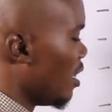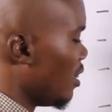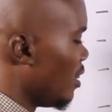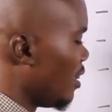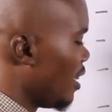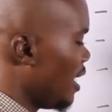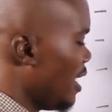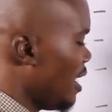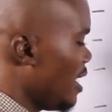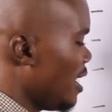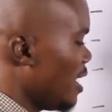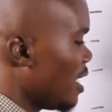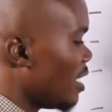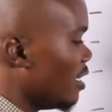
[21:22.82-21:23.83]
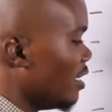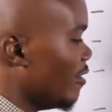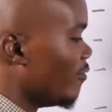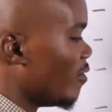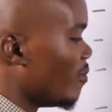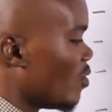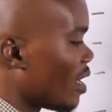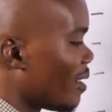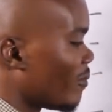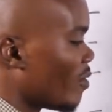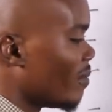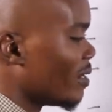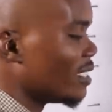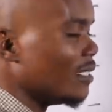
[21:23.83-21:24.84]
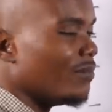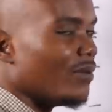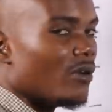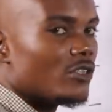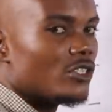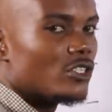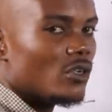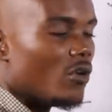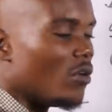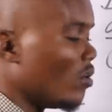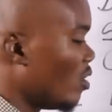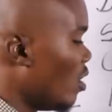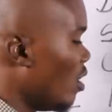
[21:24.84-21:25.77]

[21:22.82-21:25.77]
The, devant un mot qui commence par un son.